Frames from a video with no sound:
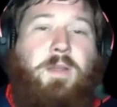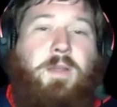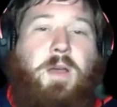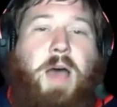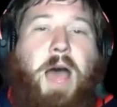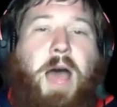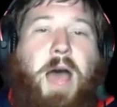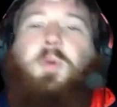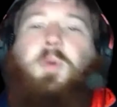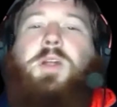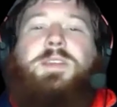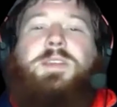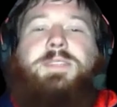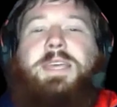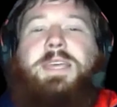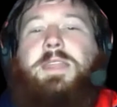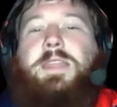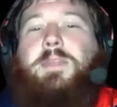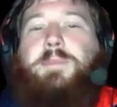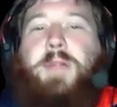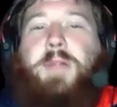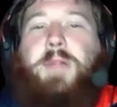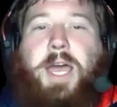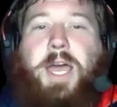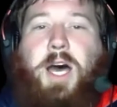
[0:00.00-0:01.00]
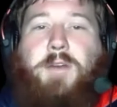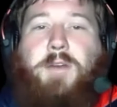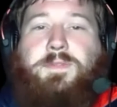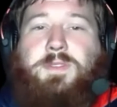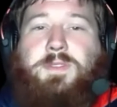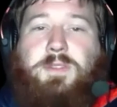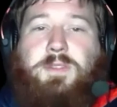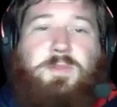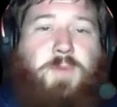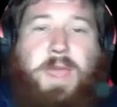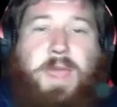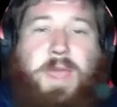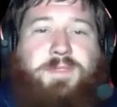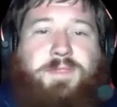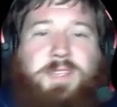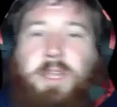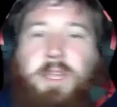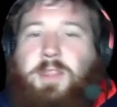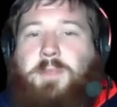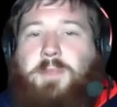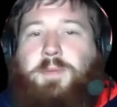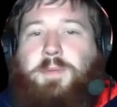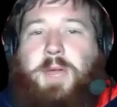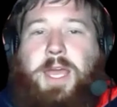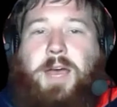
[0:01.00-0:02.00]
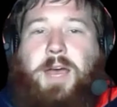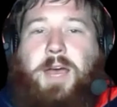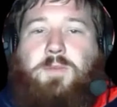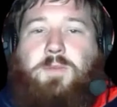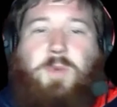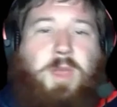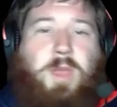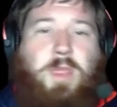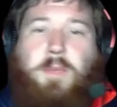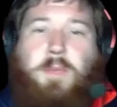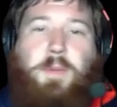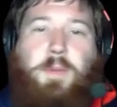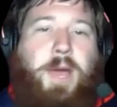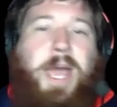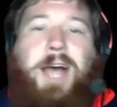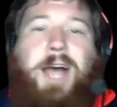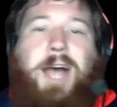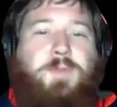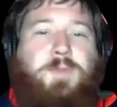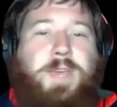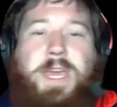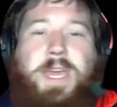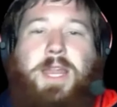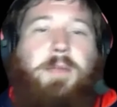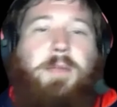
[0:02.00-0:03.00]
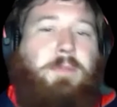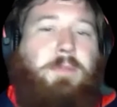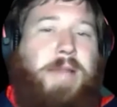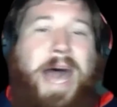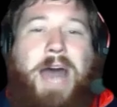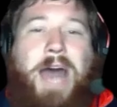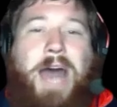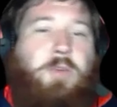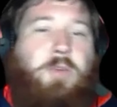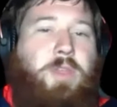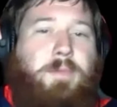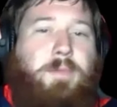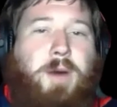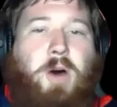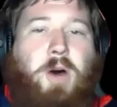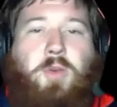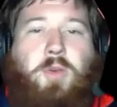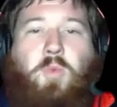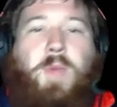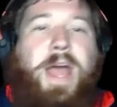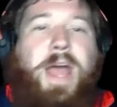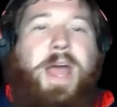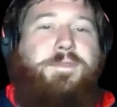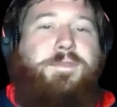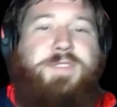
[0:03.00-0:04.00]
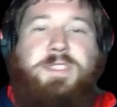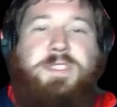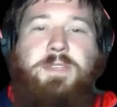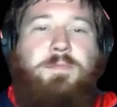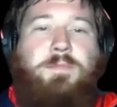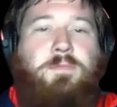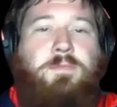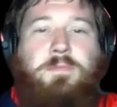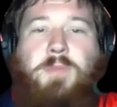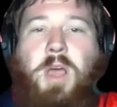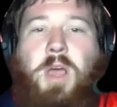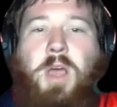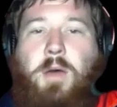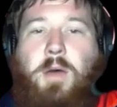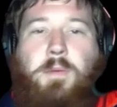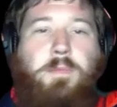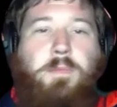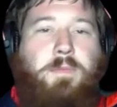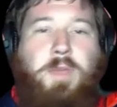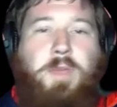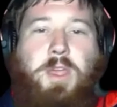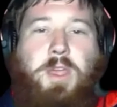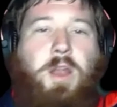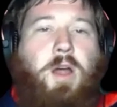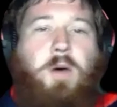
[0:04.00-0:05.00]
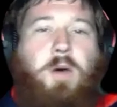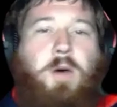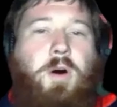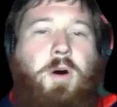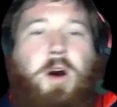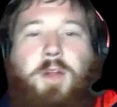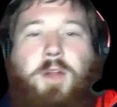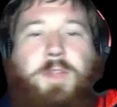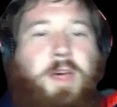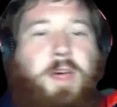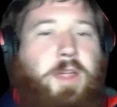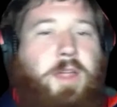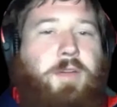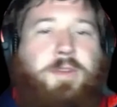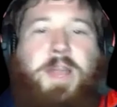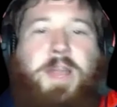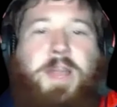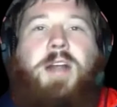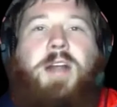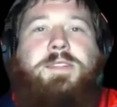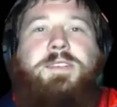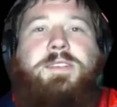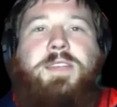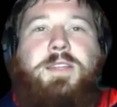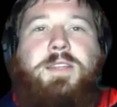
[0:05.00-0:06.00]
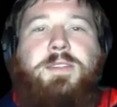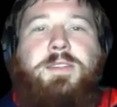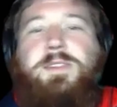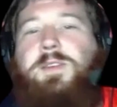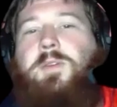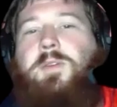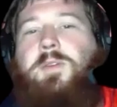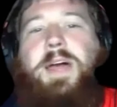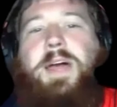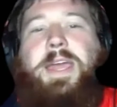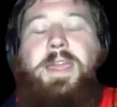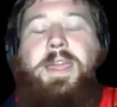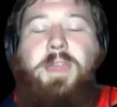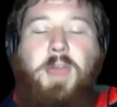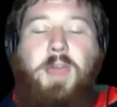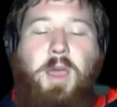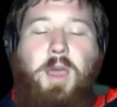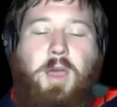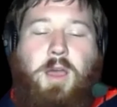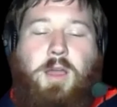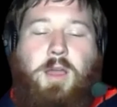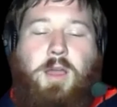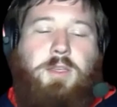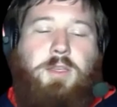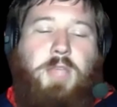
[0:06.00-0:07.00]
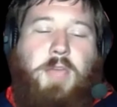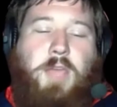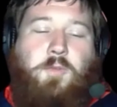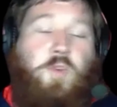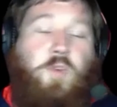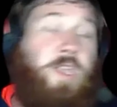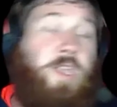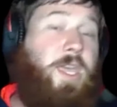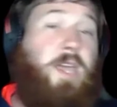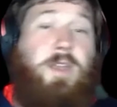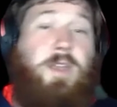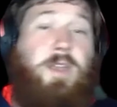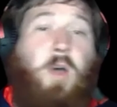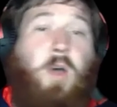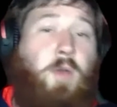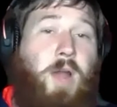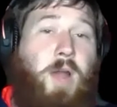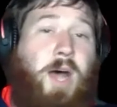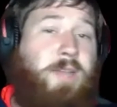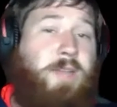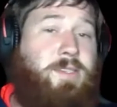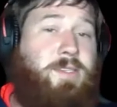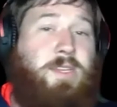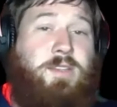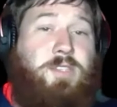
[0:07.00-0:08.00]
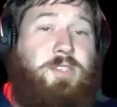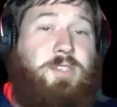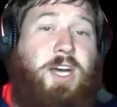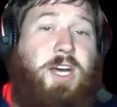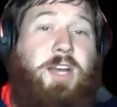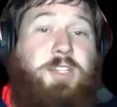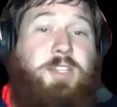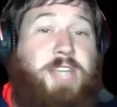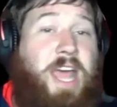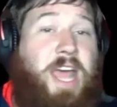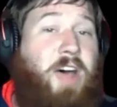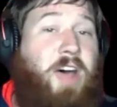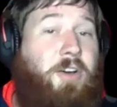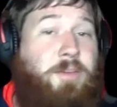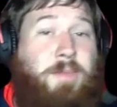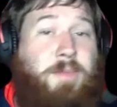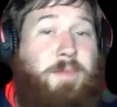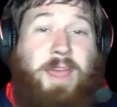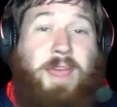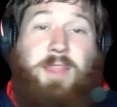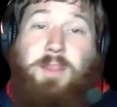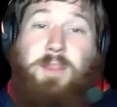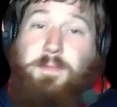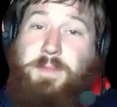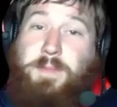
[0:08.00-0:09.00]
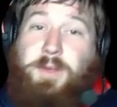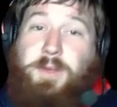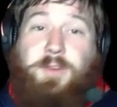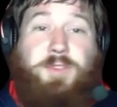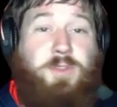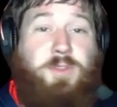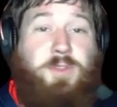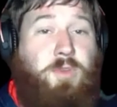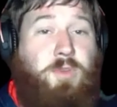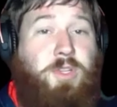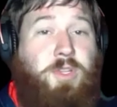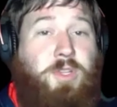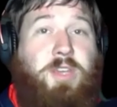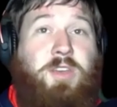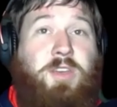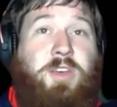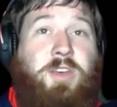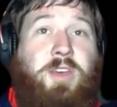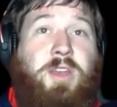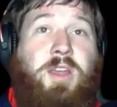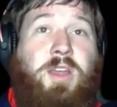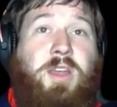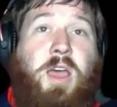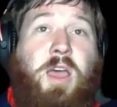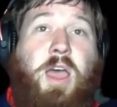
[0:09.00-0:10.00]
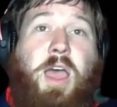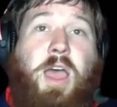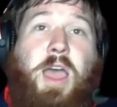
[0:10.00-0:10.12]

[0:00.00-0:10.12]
I want to see it in the playoffs because we haven't seen it in the playoffs. In the playoffs, we get him lateraling the ball to refs and, you know, all the other nonsense. So, like, if we get no-nonsense Josh Allen, man, the Bills are really good.